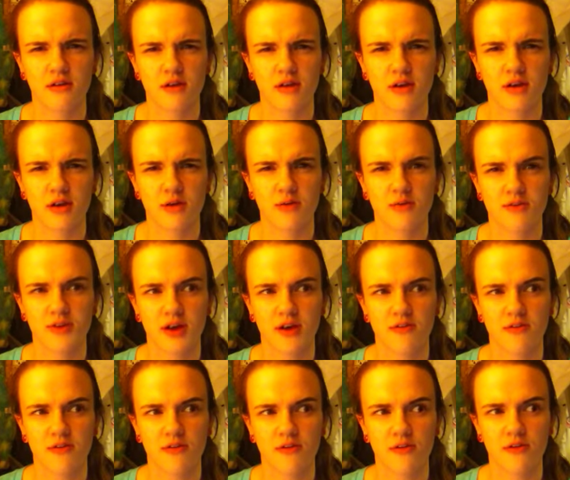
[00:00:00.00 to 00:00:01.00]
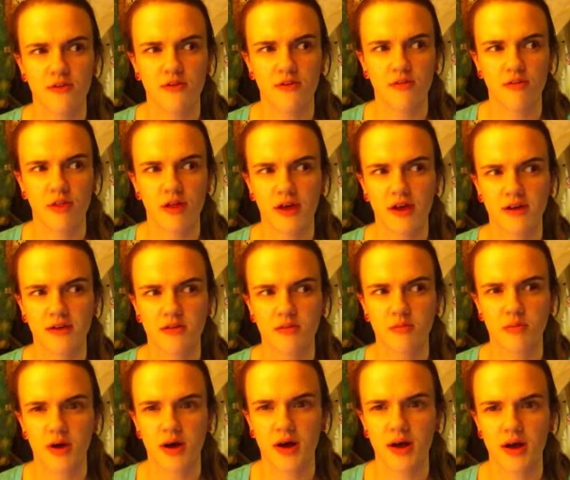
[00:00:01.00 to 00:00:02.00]
I was ever liked
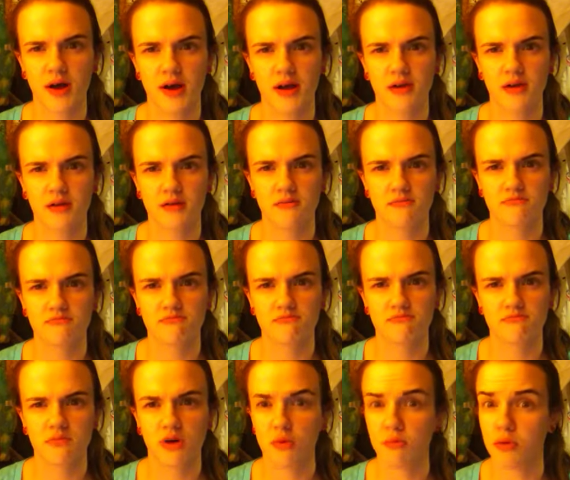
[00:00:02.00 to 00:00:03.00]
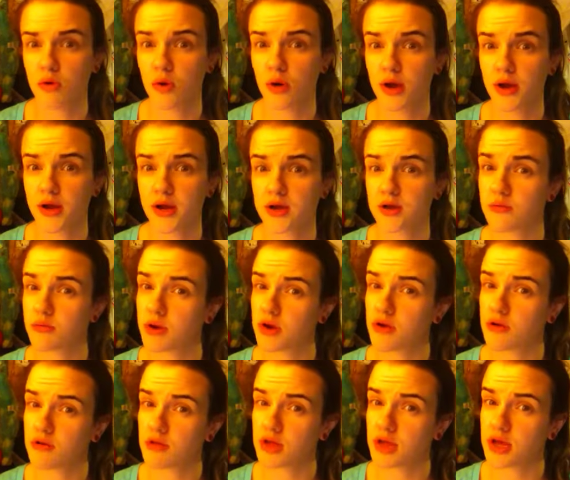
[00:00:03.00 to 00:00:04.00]
by a boy and
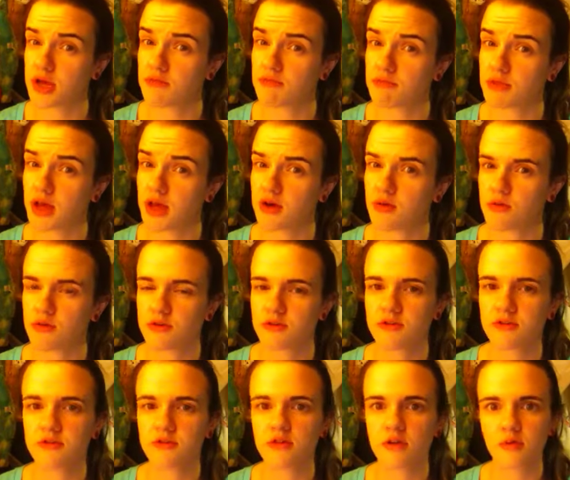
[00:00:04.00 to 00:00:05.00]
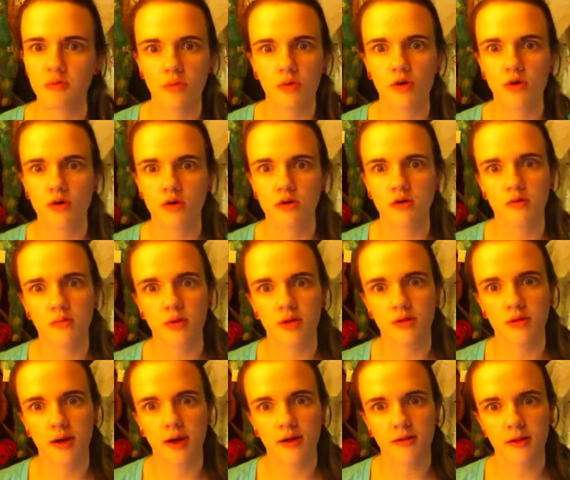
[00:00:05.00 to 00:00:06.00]
apparently that was important to me
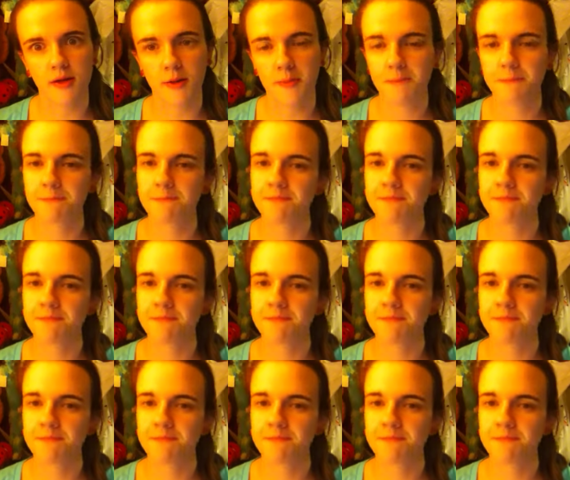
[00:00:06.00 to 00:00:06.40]
back then